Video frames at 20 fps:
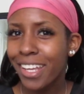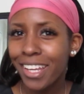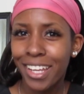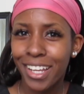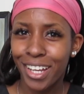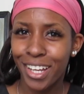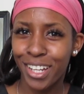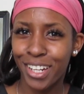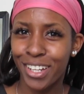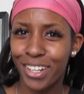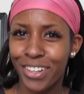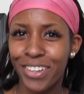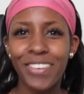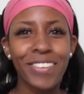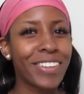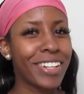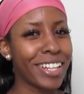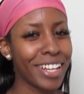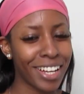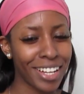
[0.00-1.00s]
You know,
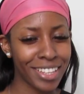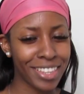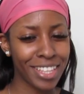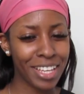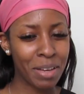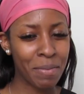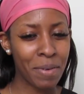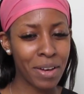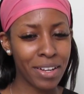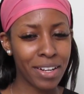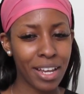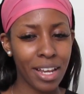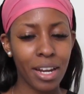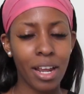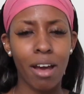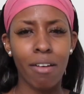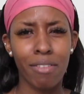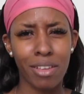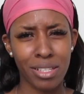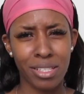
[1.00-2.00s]
what do y'all think about that?
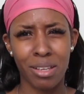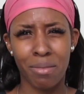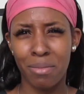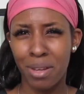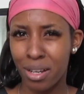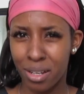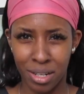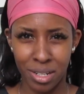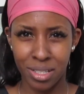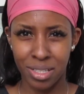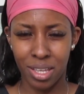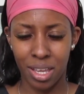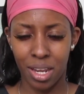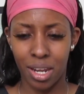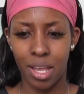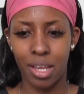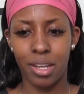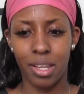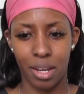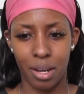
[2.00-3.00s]
Obviously, I'm not gonna say it
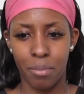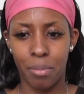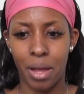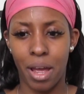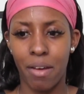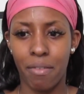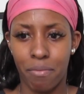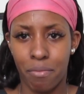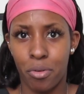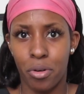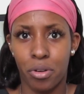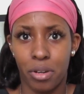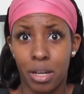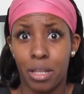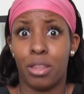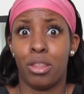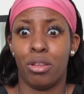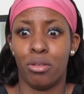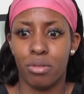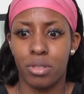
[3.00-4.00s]
like that. I'm gonna have more
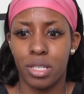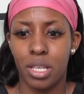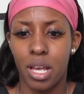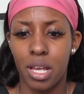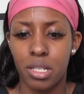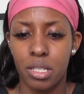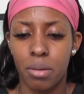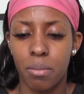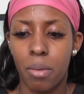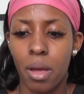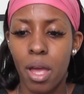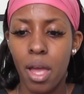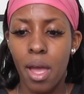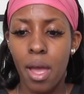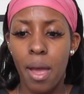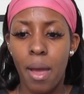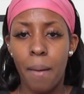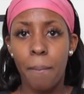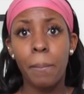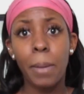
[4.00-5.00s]
enthusiasm.
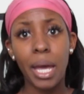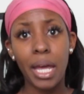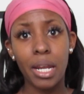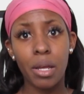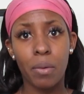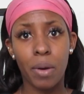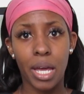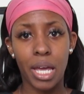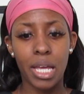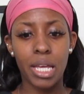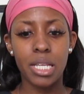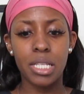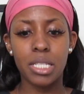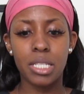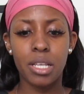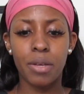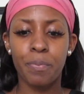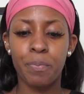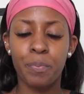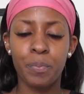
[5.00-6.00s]
But
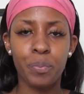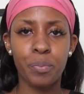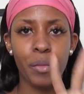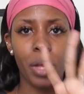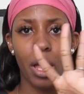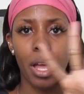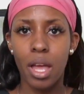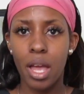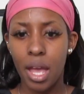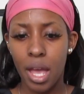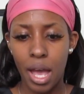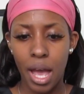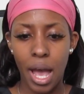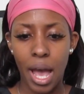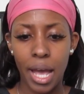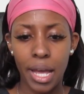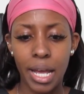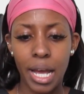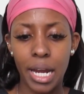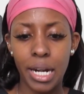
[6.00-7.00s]
anyways,
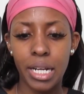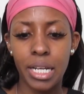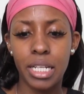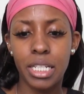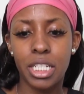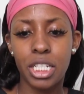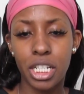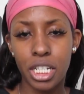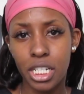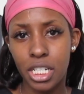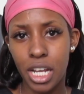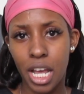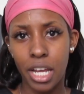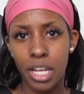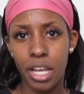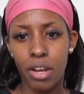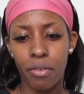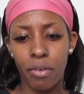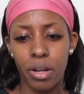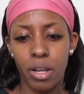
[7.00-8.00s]
I gotta chit chat,
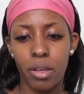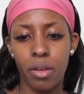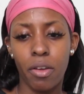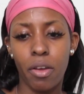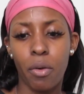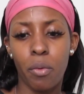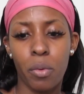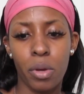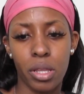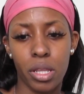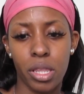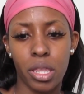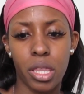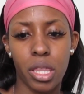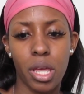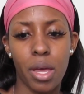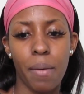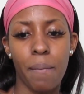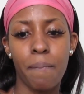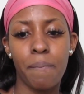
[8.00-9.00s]
get ready
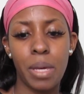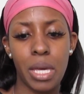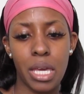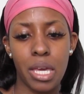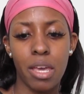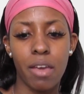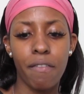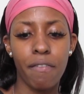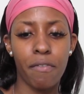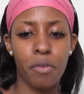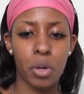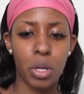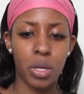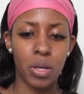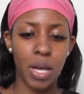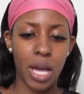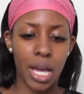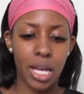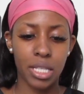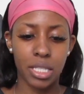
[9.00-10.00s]
with me for you
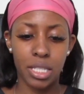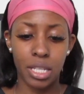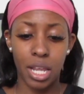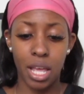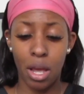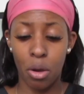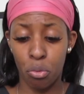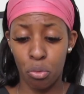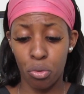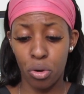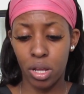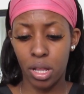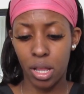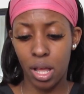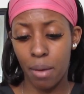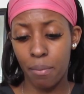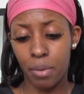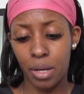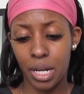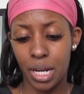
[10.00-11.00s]
guys today. Well,
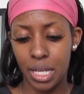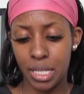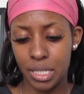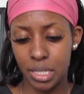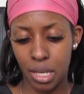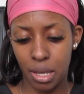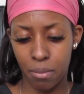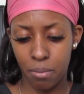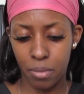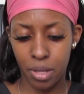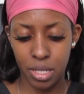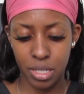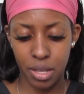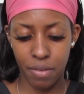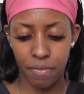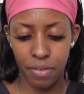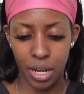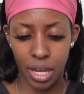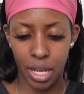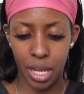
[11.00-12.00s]
I'm gonna attempt, because I
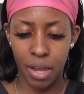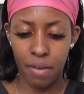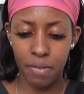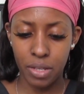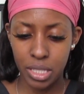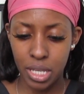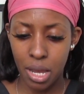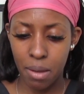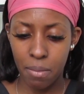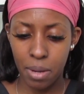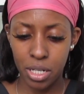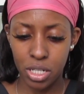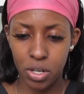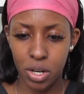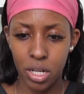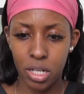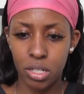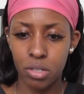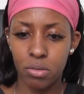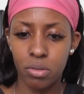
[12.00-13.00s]
feel like every time I
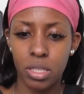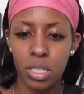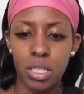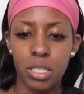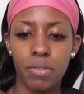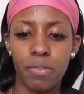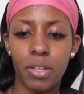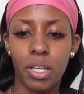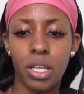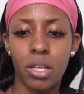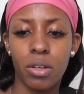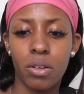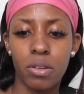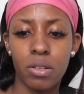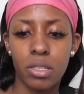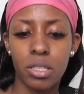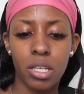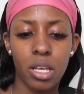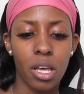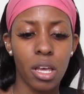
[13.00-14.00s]
try to do these videos,